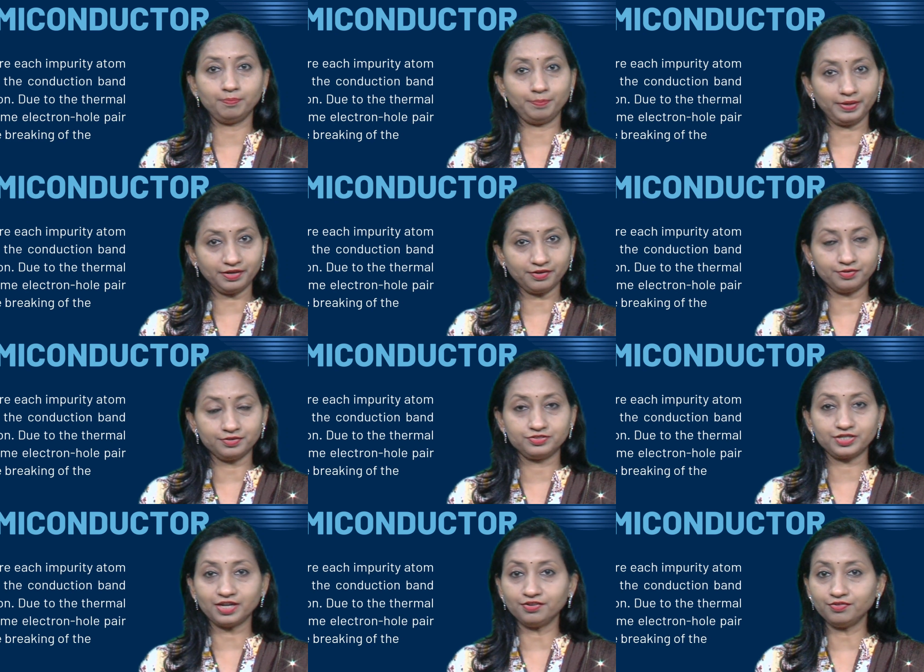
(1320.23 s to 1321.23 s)
pair
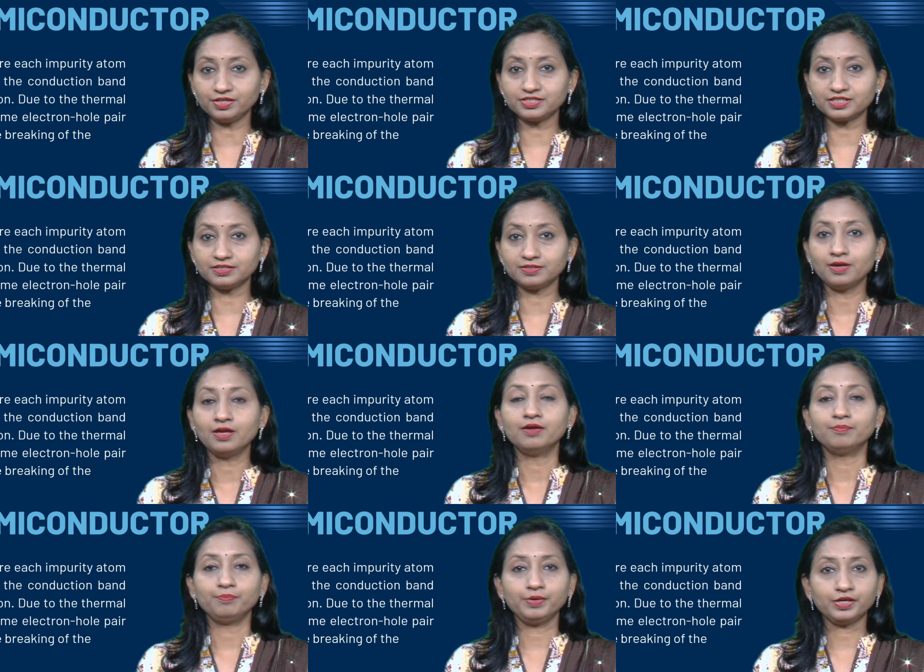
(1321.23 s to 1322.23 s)
generated
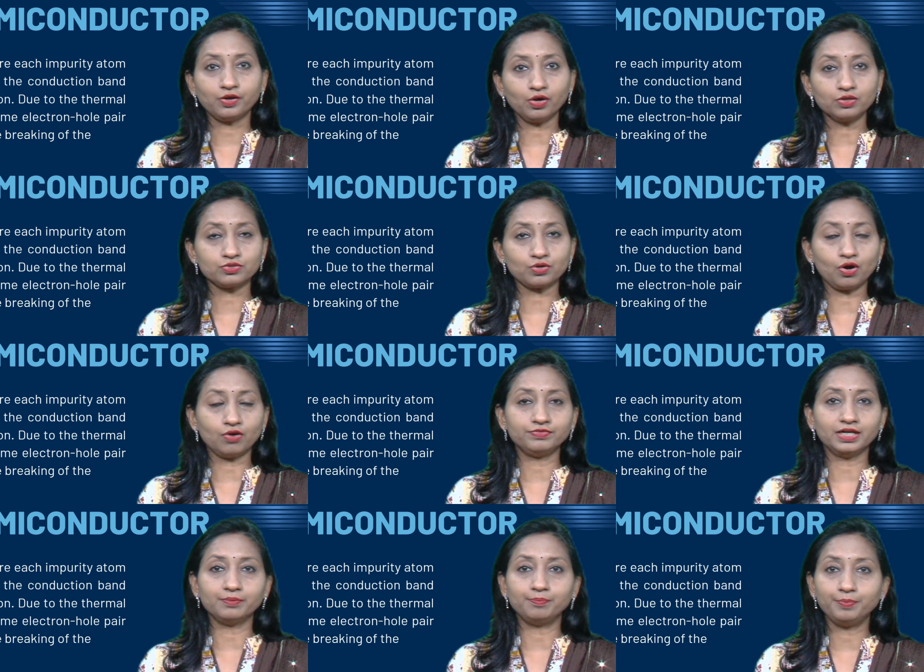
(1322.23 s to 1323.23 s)
because of
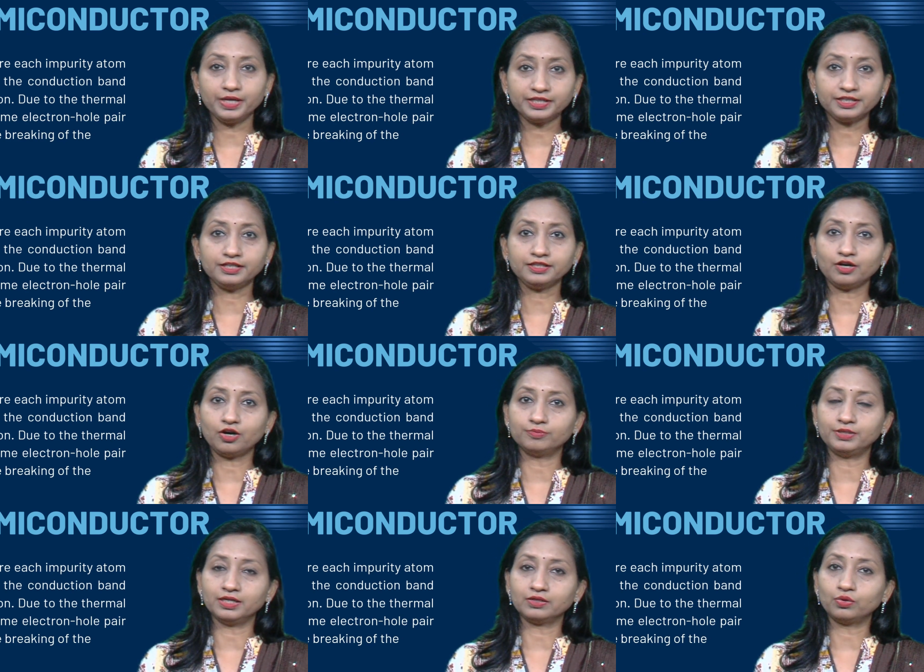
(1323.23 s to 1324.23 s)
the breaking of
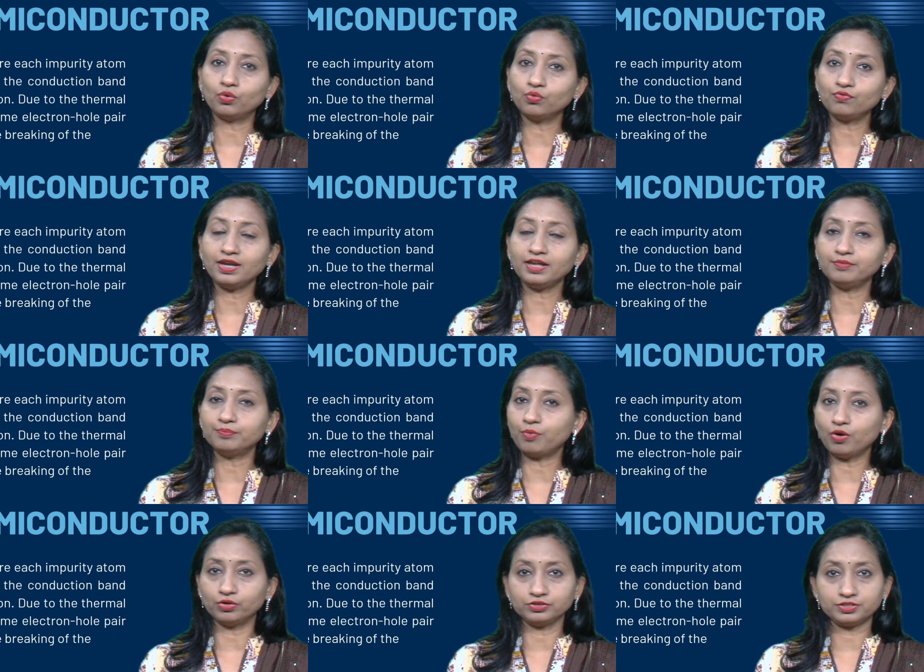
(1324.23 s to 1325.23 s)
the covalent
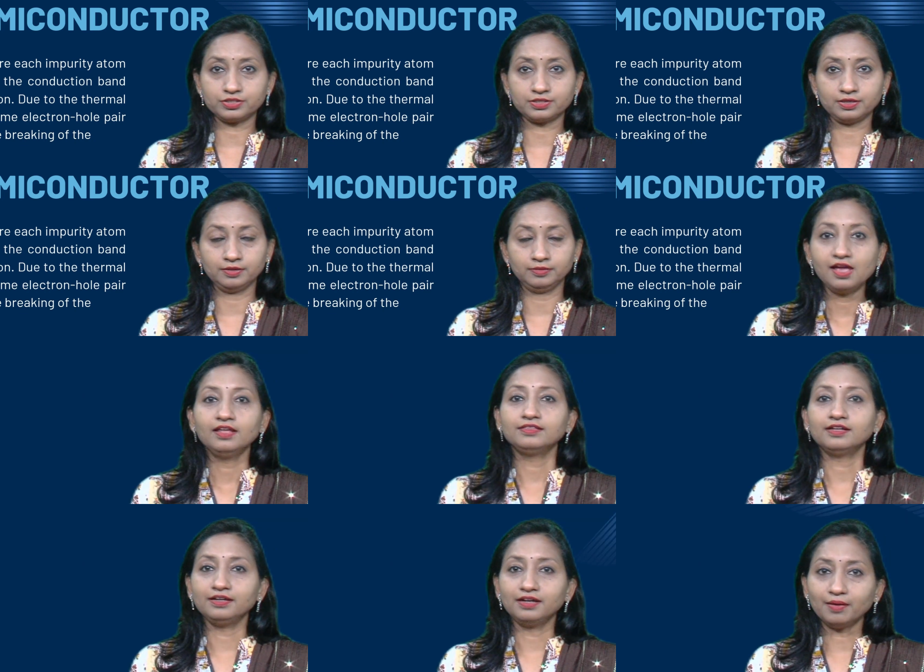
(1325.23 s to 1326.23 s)
bonds. The
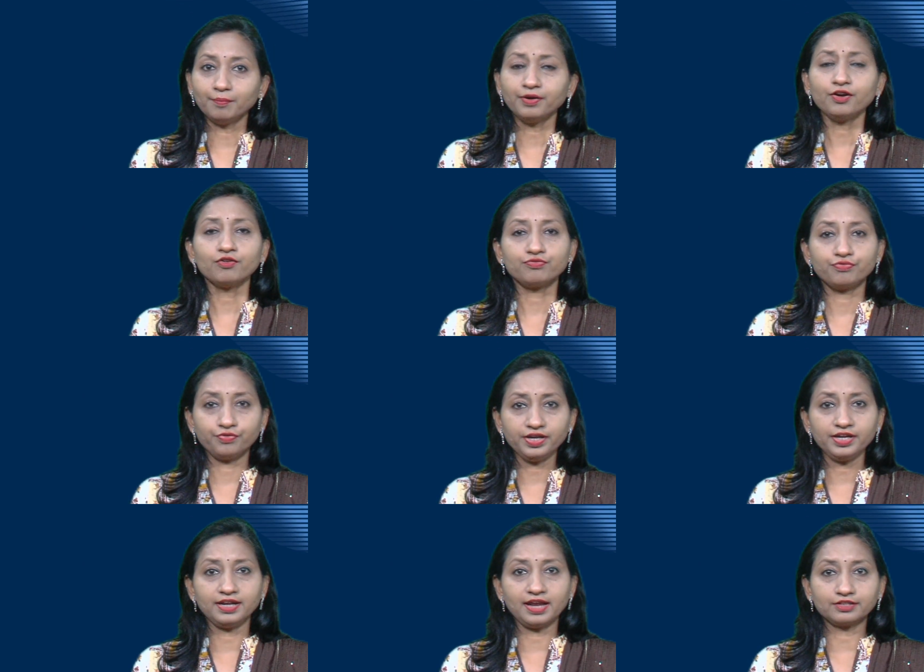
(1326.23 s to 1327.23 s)
number of free
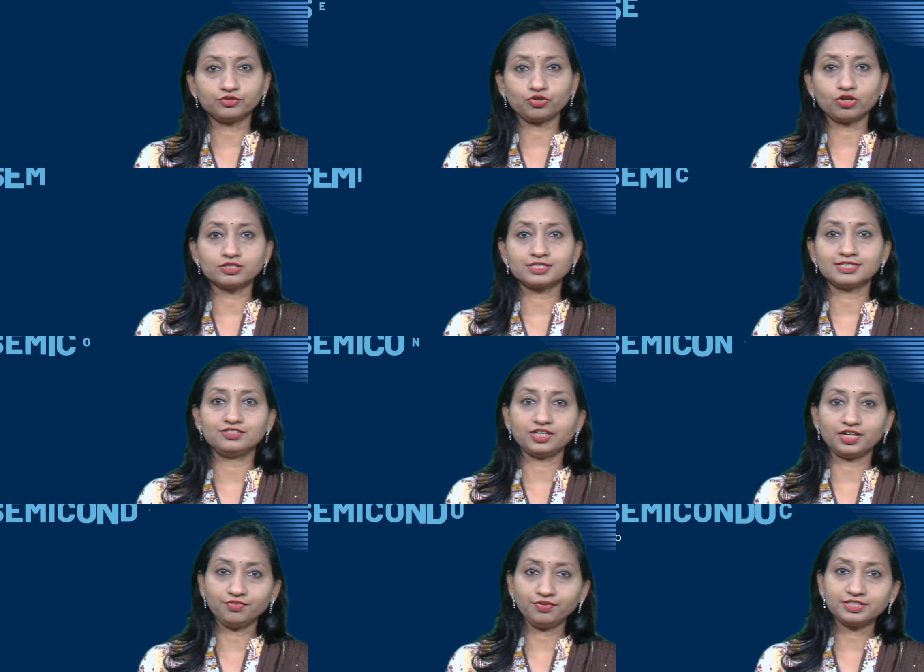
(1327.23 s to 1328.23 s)
electrons
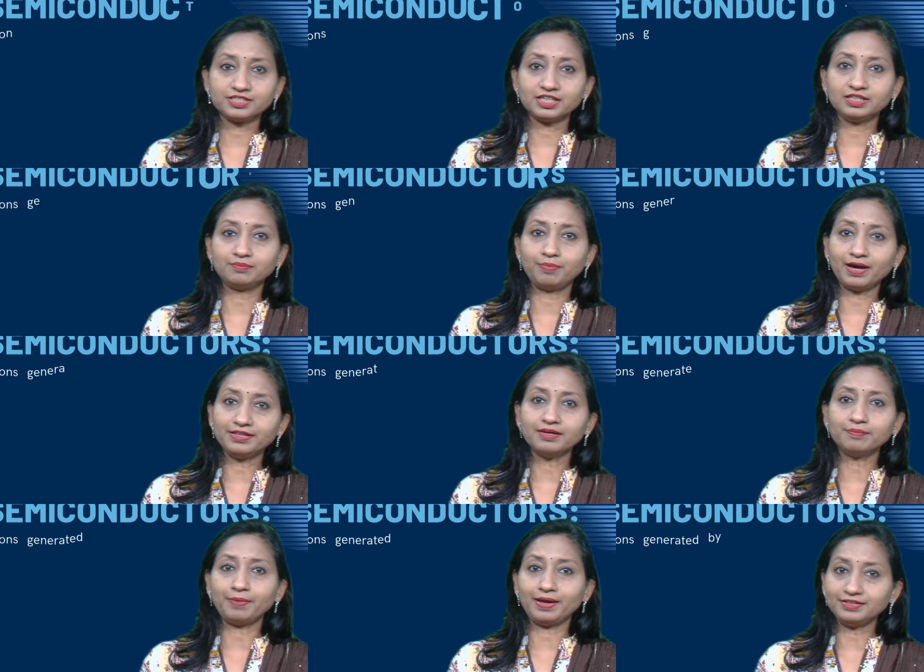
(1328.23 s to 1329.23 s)
generated by the
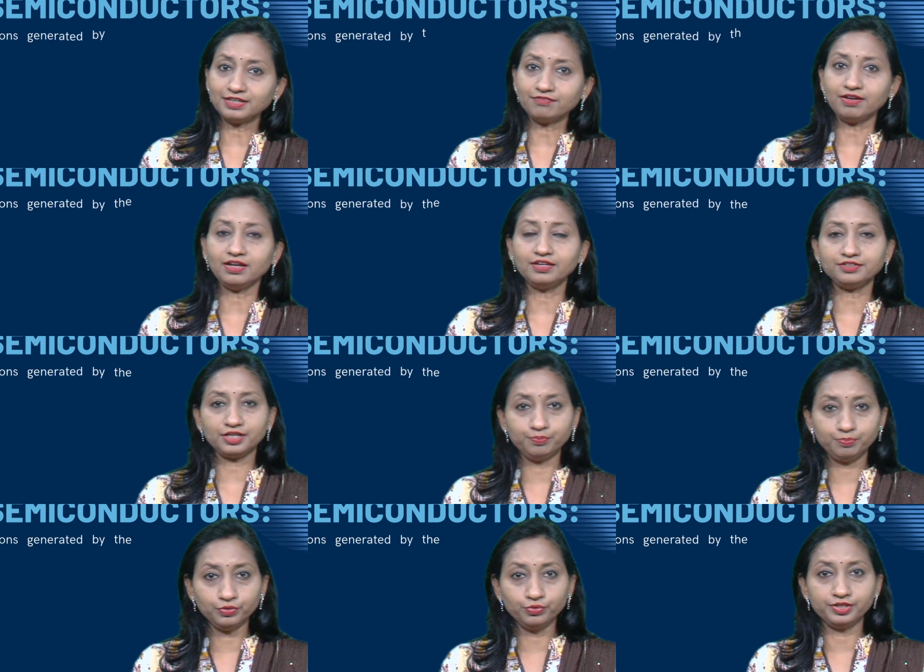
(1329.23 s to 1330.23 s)
pentavalent
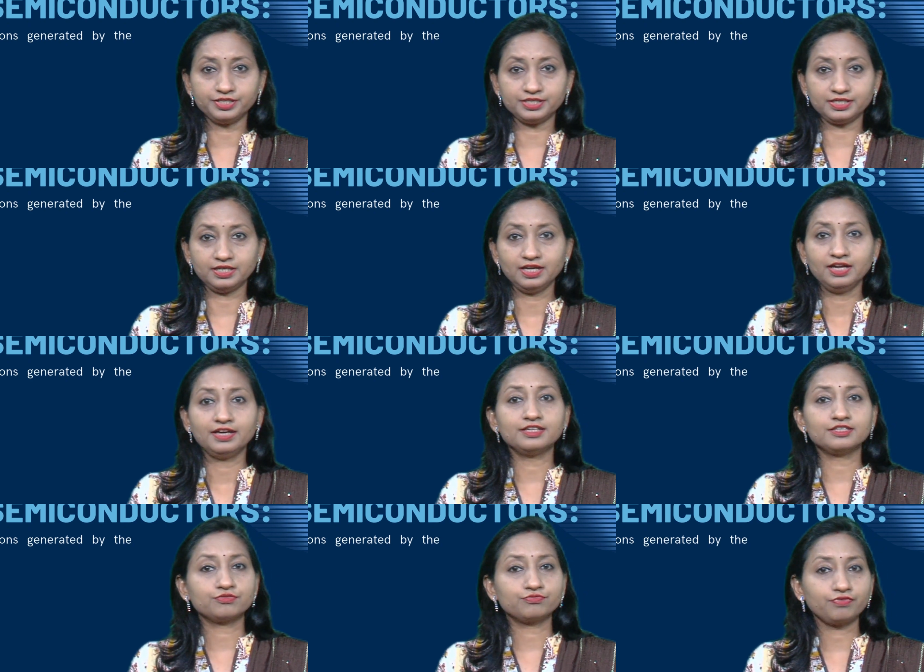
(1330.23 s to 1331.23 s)
impurity
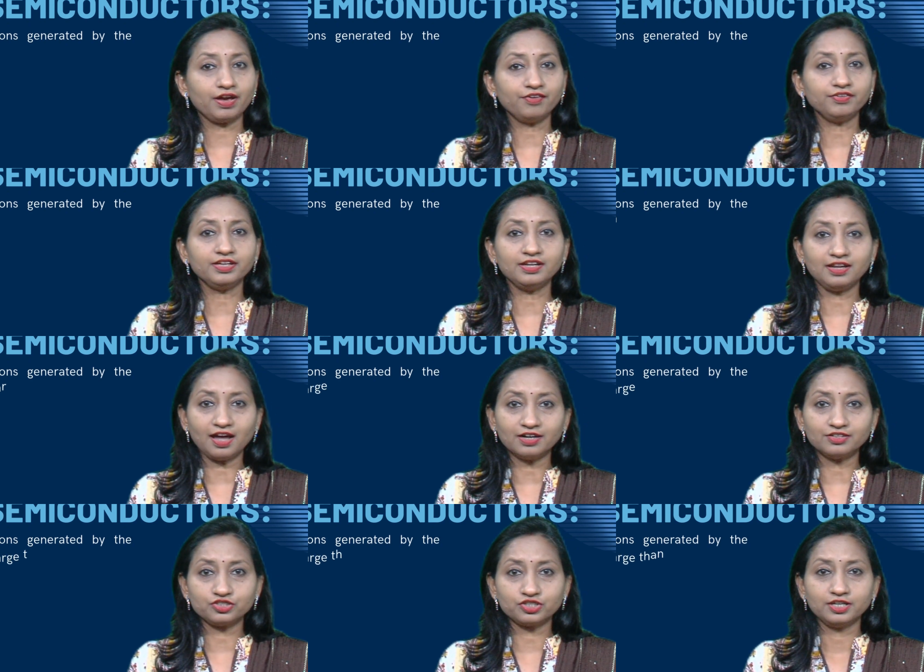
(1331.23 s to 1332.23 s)
is very
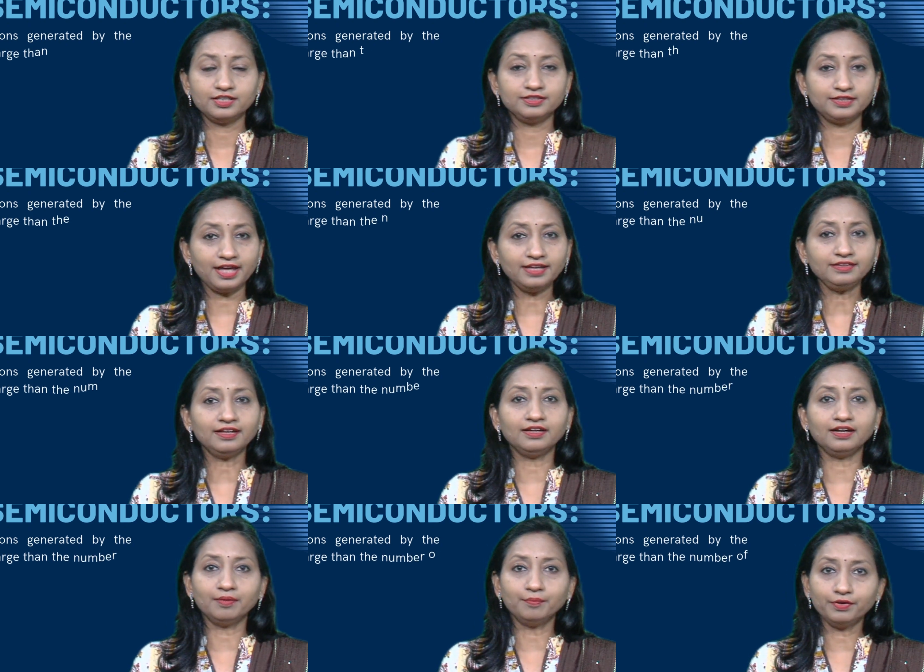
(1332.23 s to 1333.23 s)
large than the
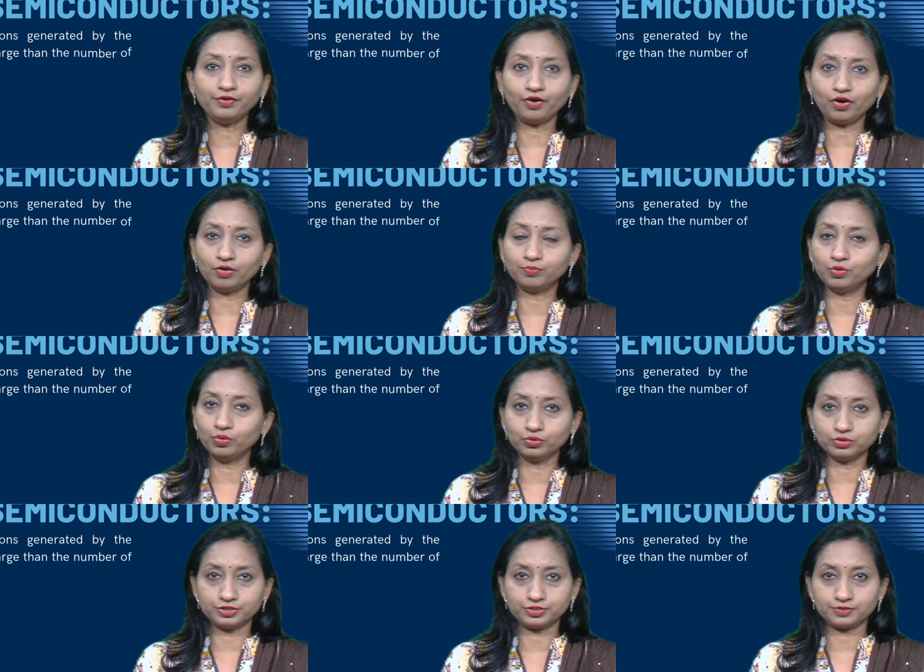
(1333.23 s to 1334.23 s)
number of
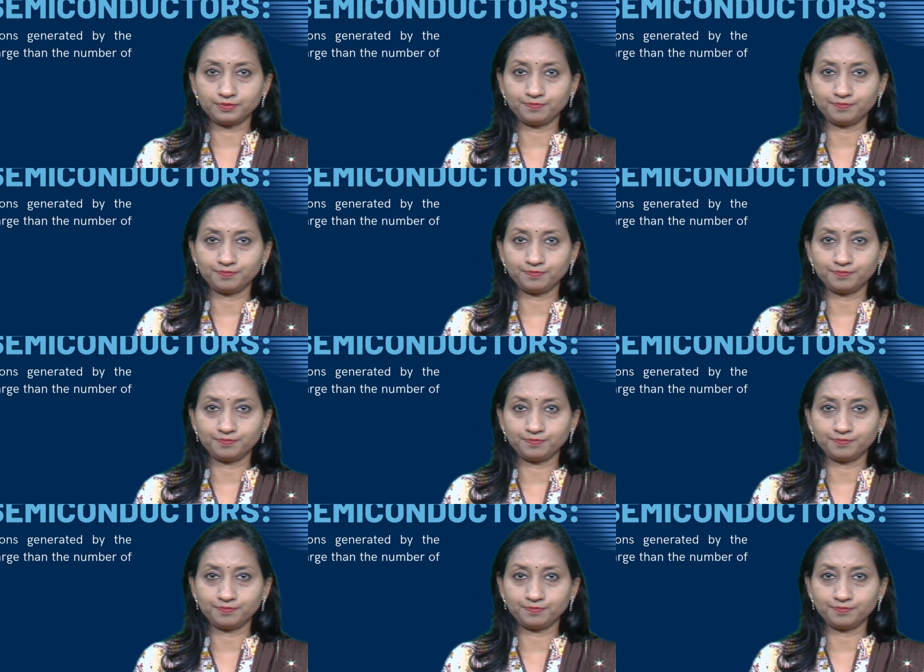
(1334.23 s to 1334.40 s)
holes.